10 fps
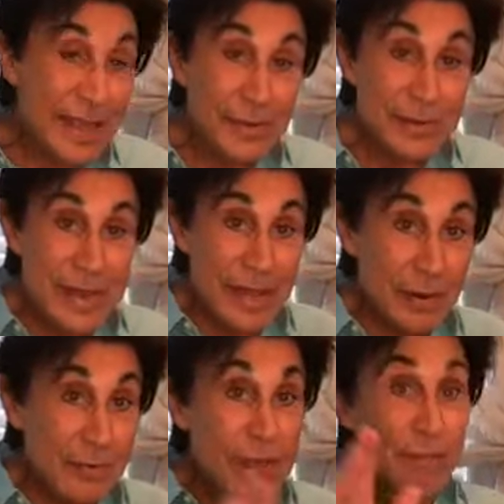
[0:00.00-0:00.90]
The
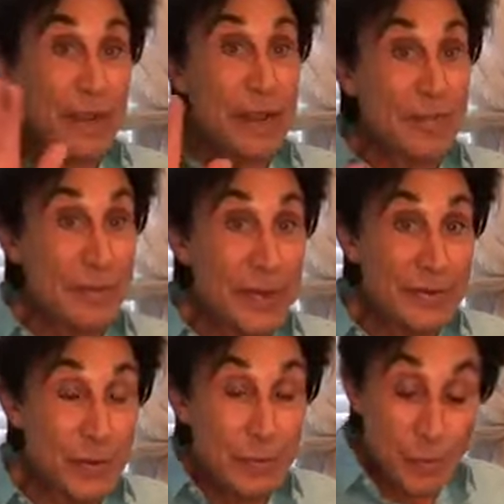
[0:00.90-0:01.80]
Entertainer. If you ever come to
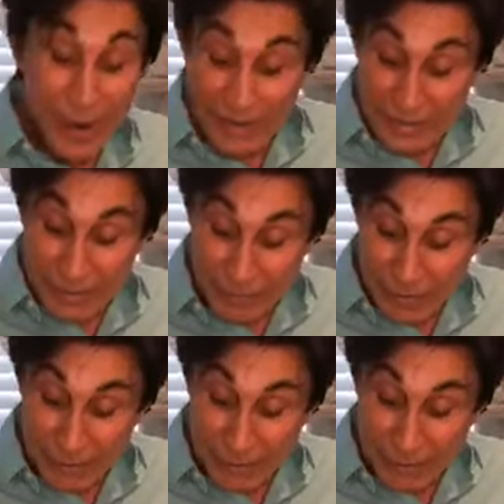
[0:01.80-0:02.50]
my show in Branson,